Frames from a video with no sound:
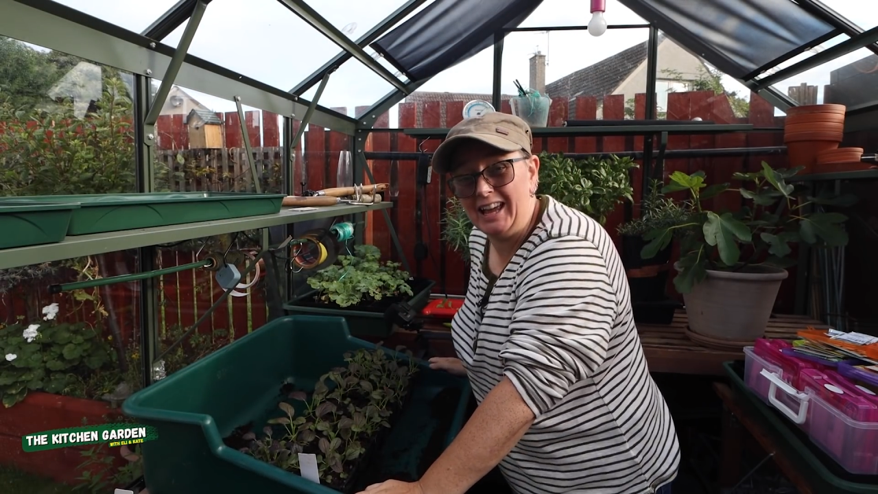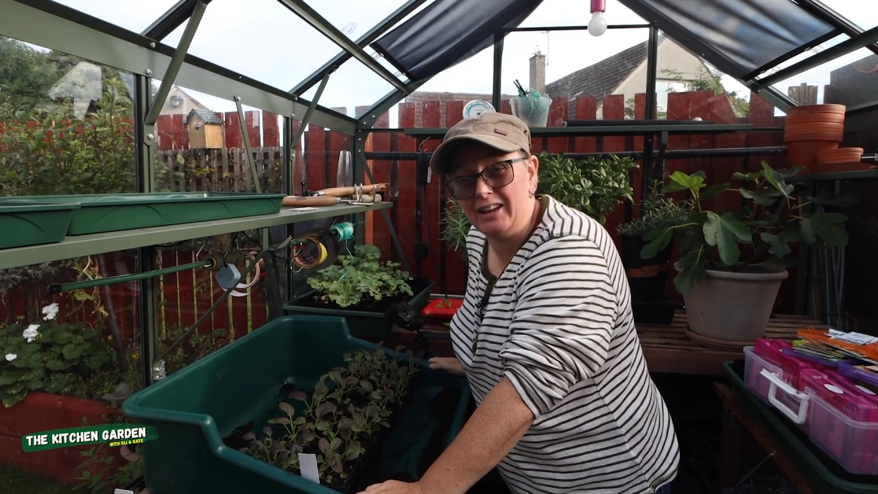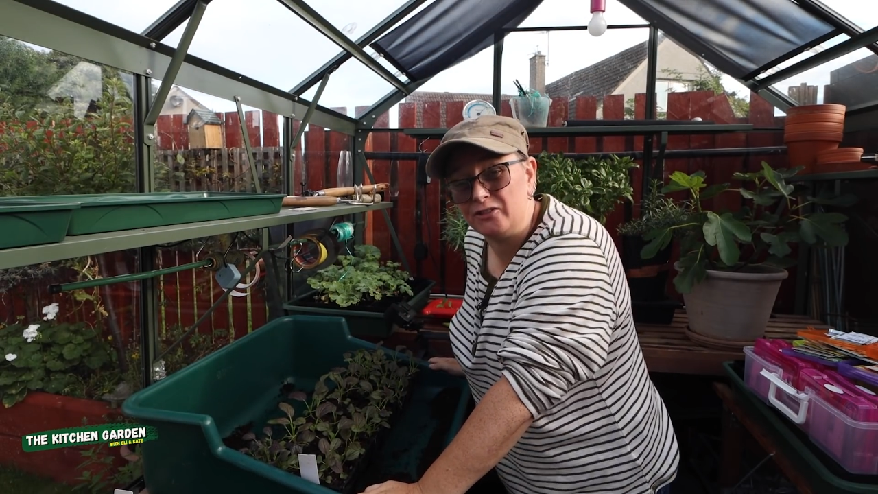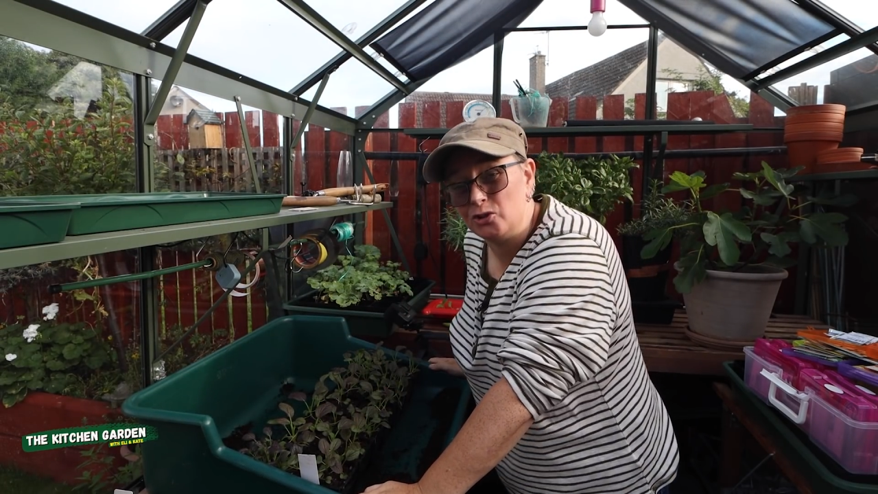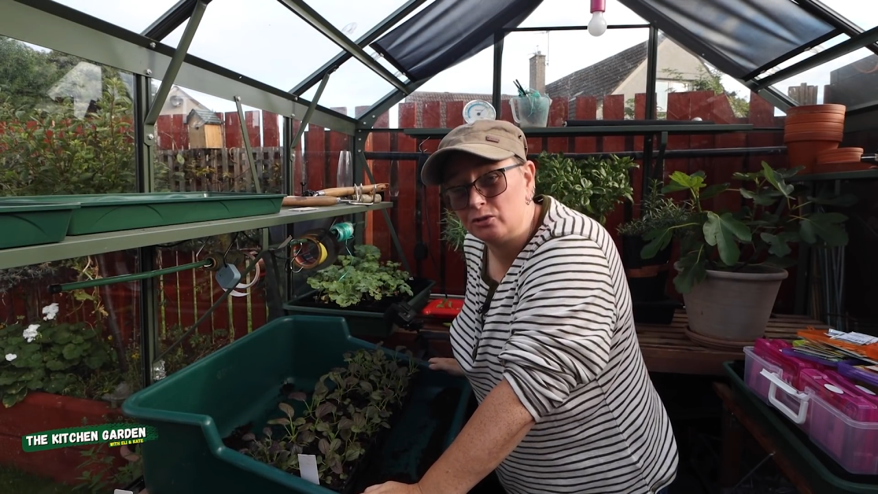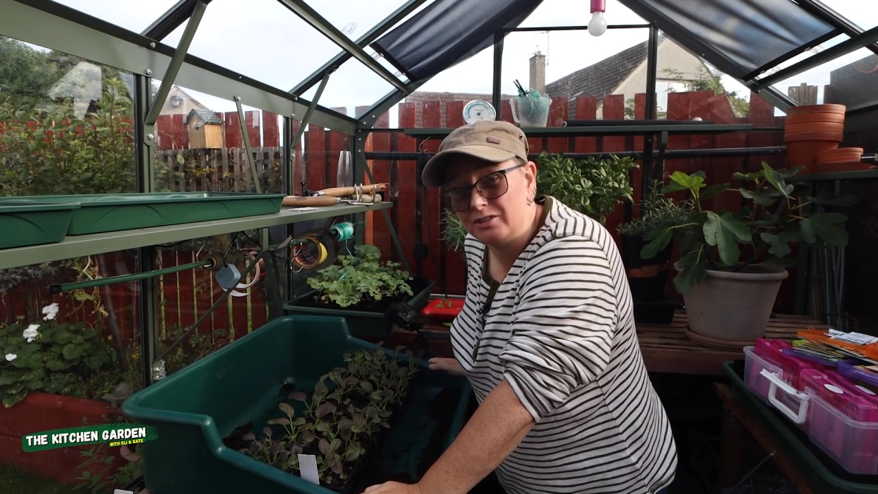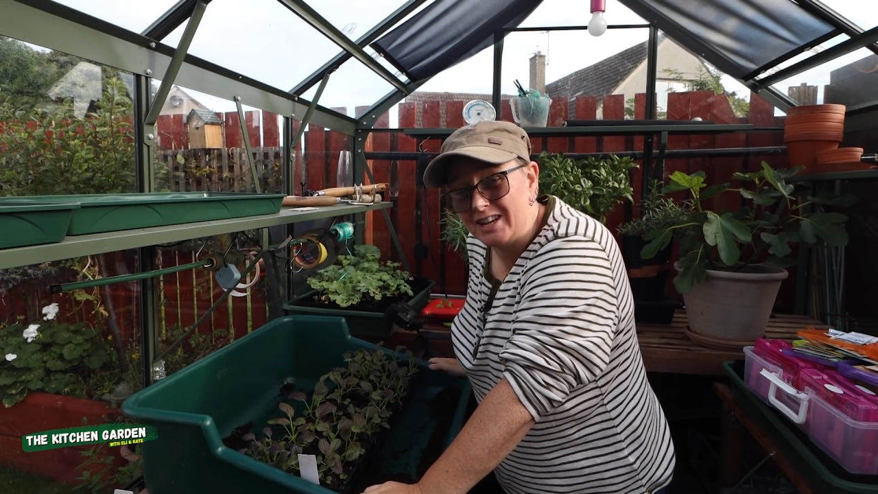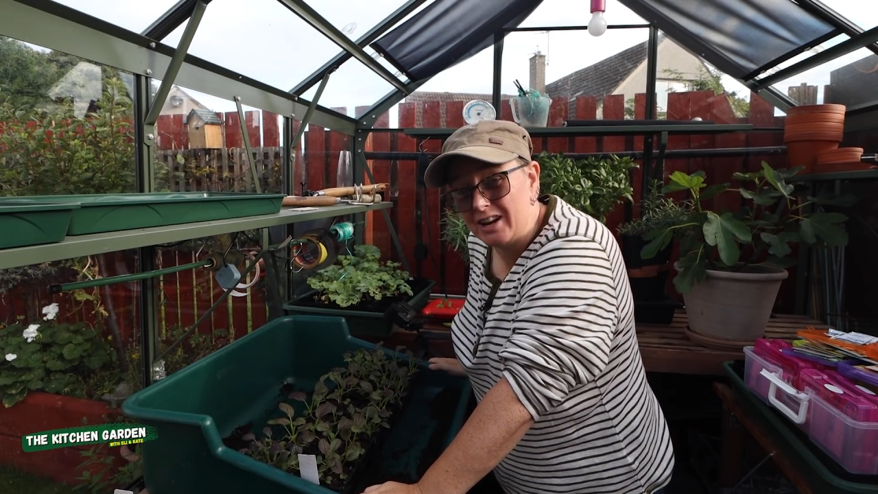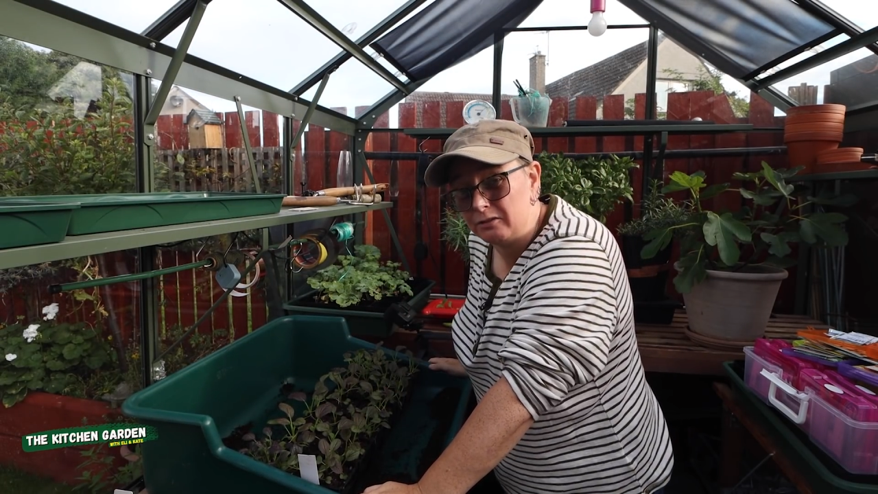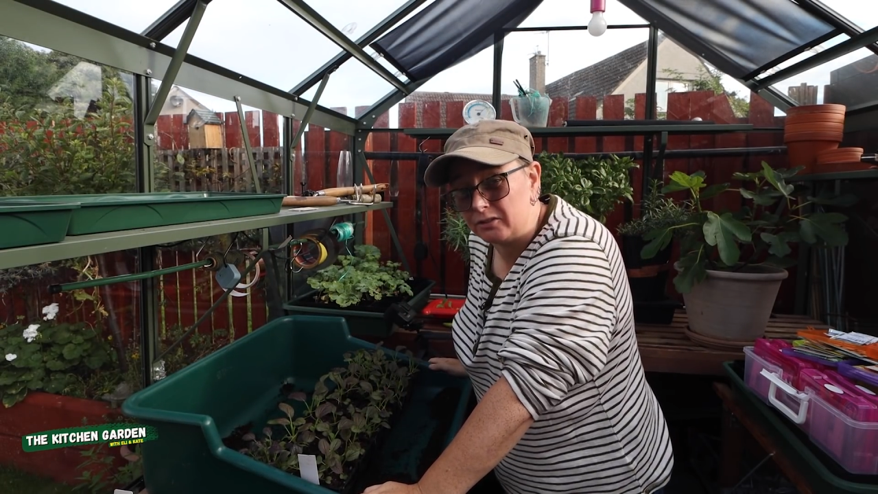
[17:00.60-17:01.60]
If you're
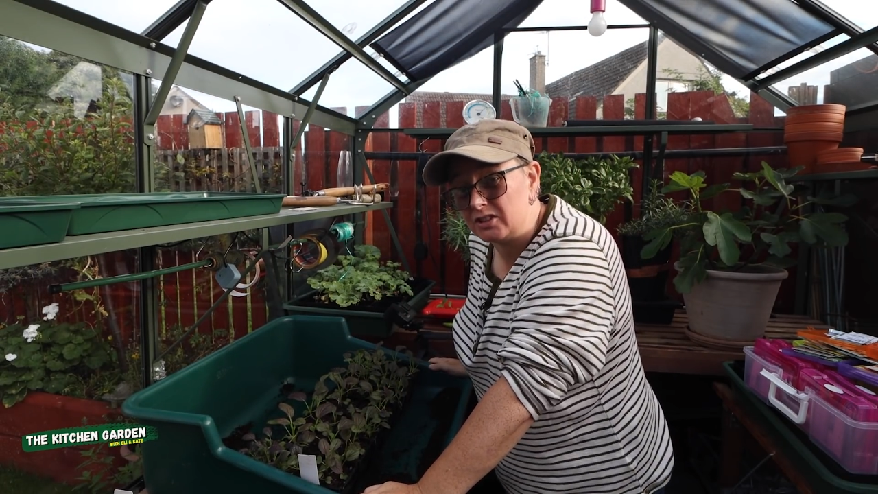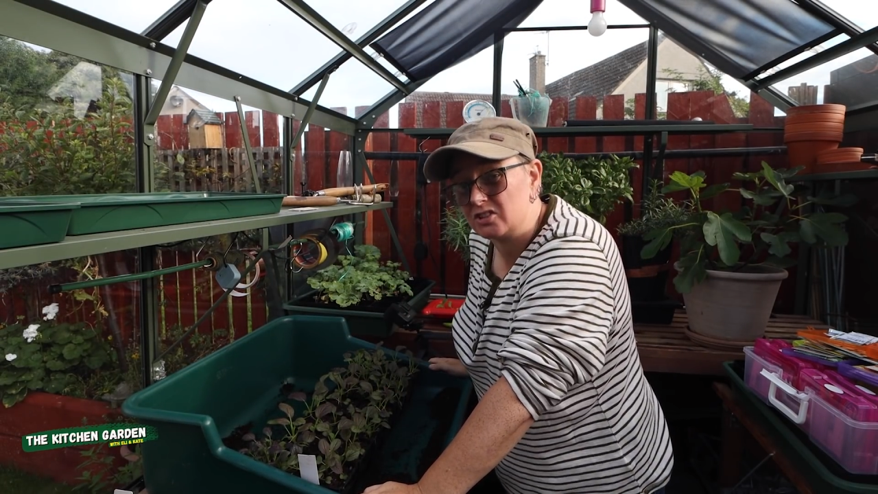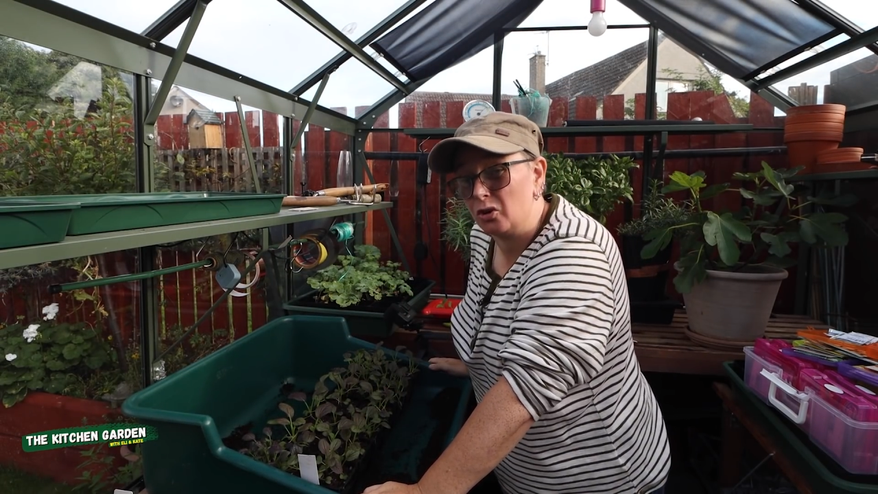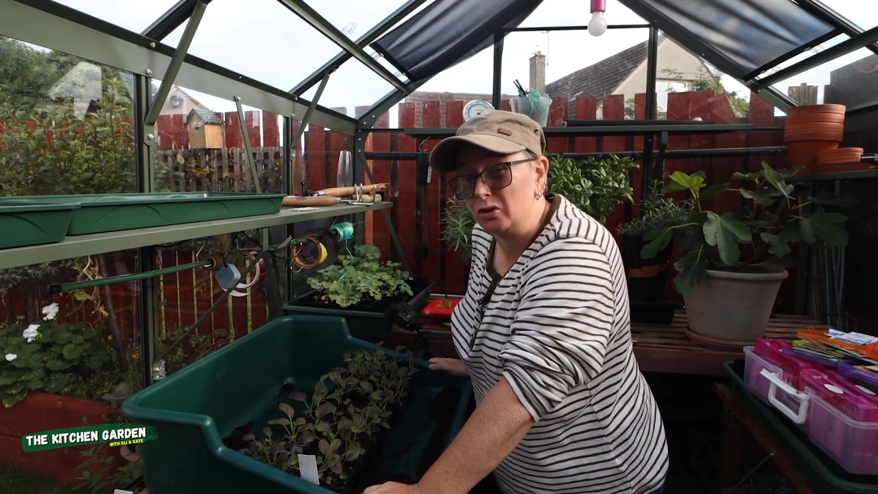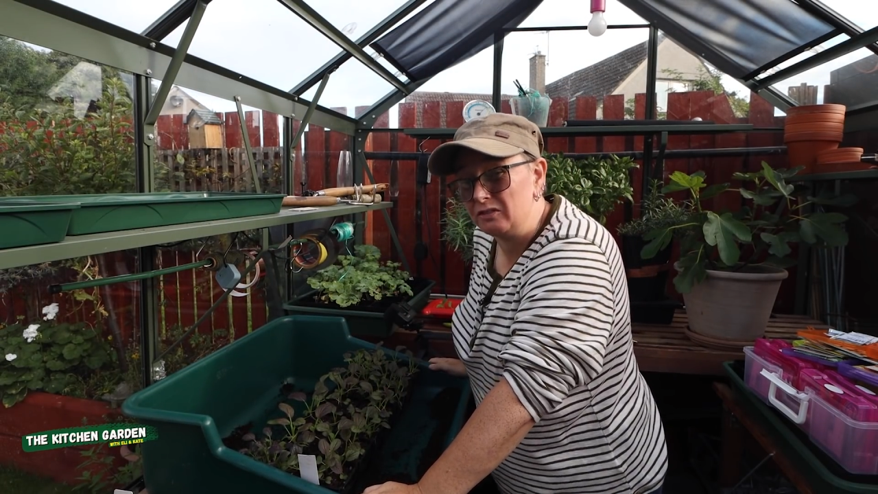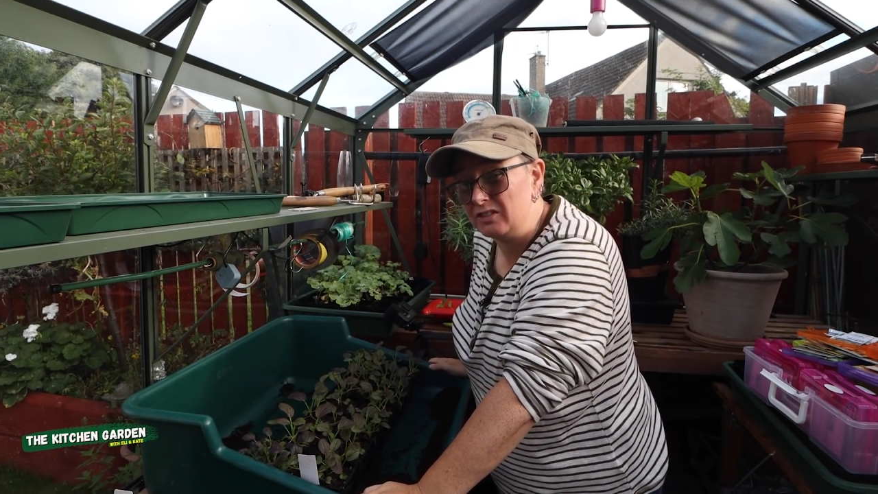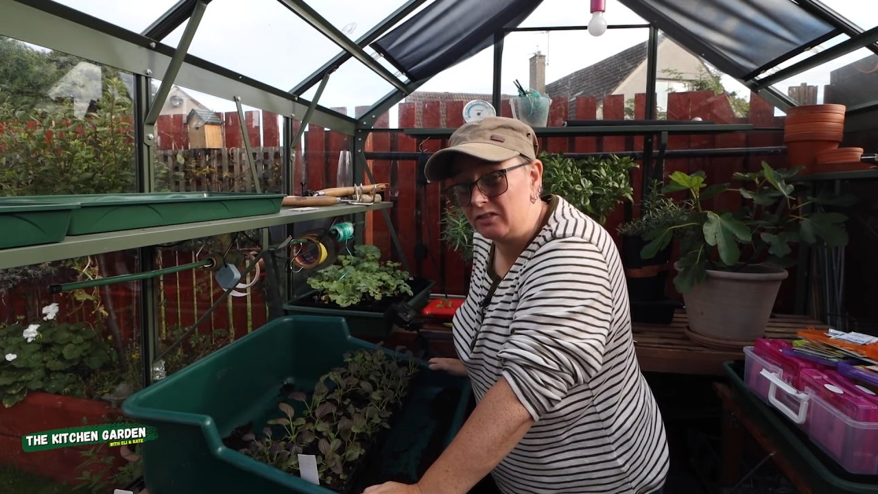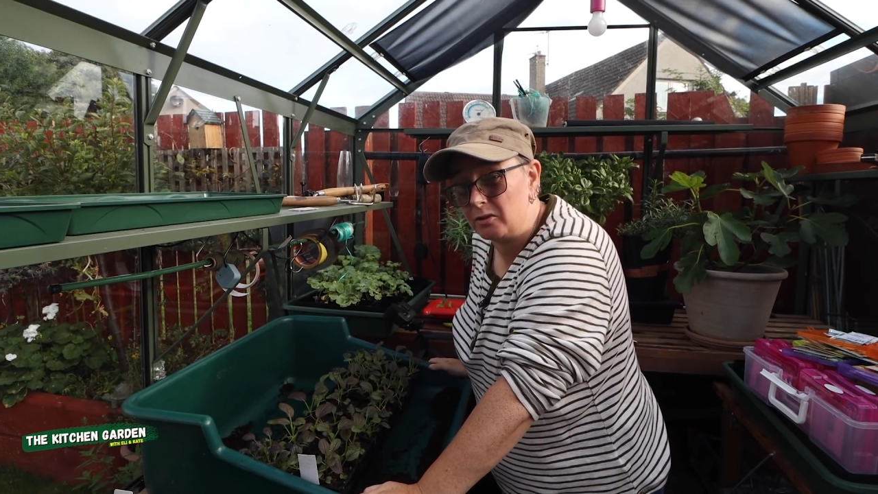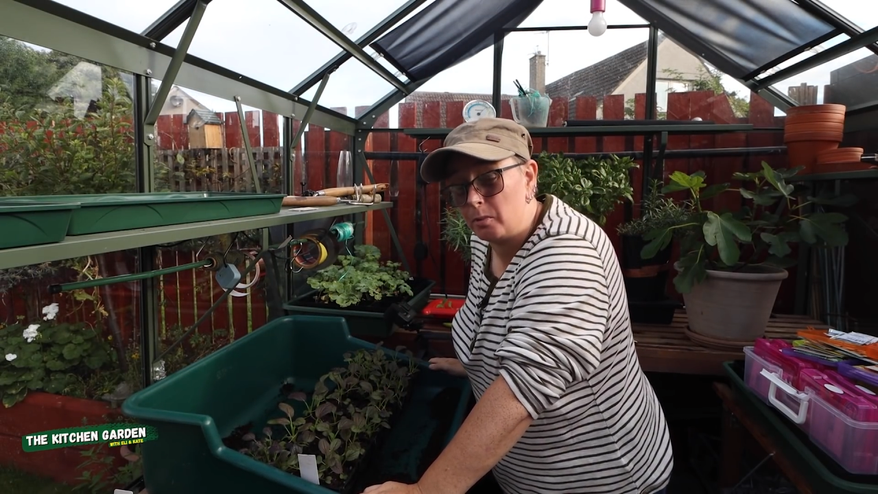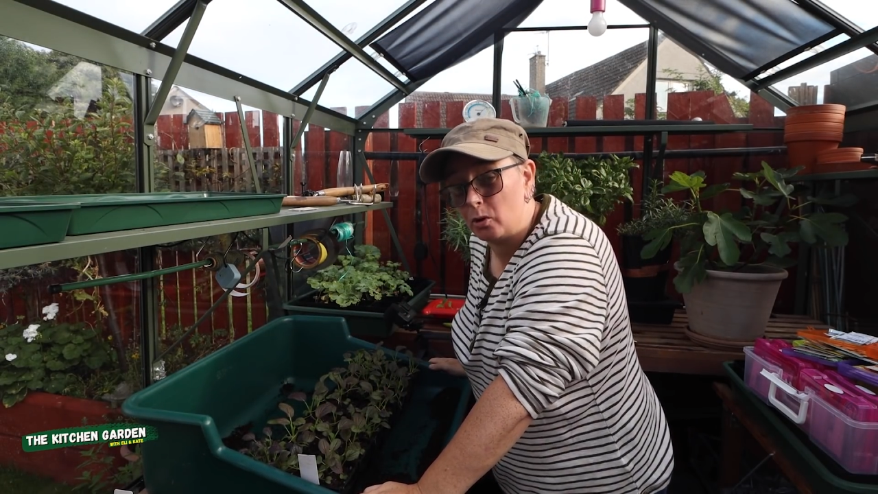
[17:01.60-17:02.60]
nervous or you've
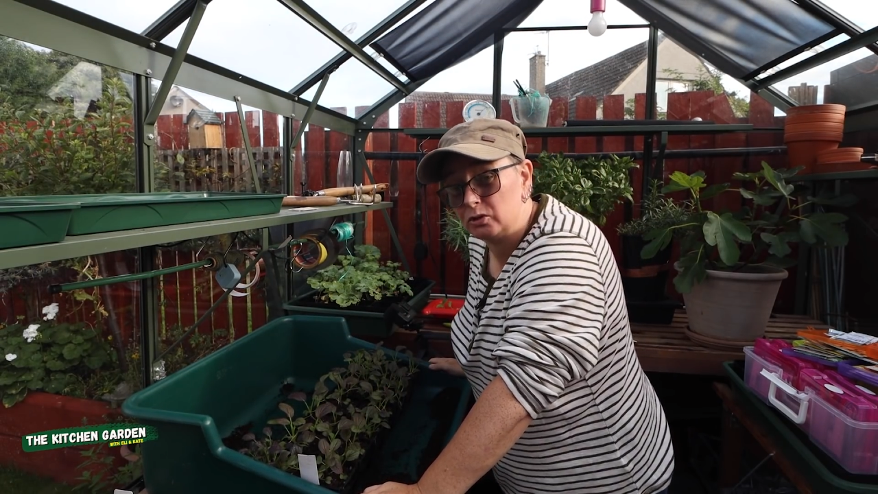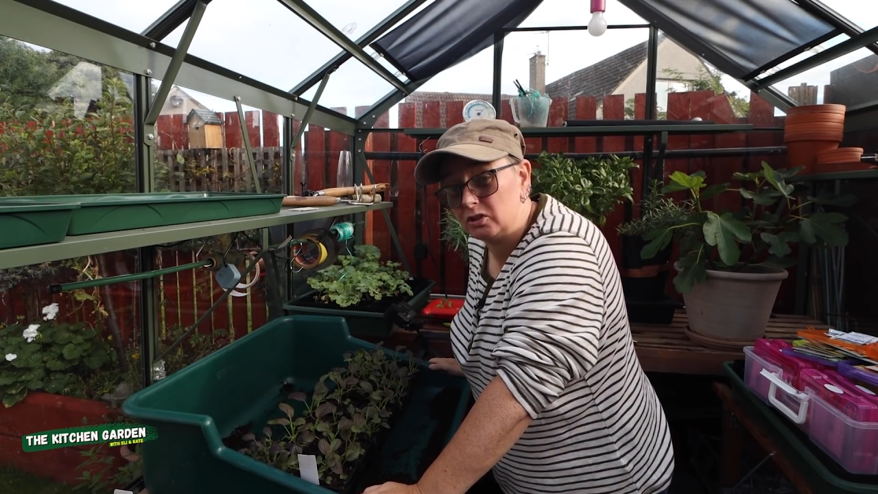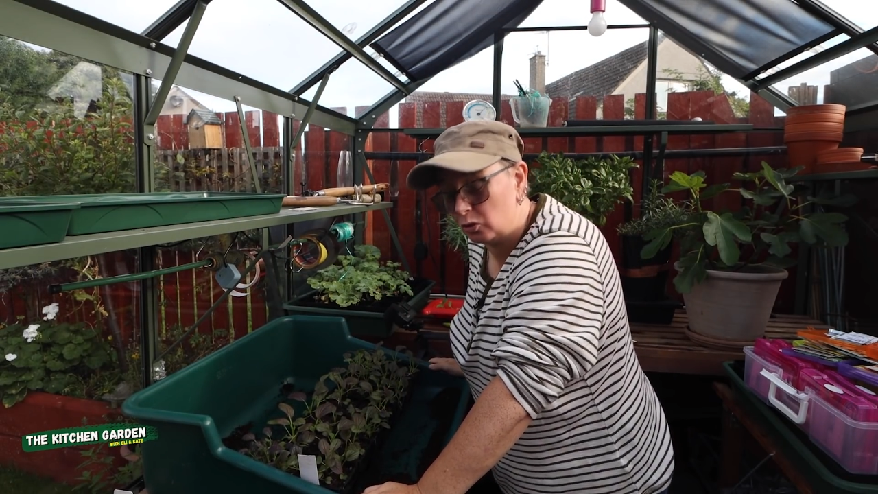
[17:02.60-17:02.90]
never potted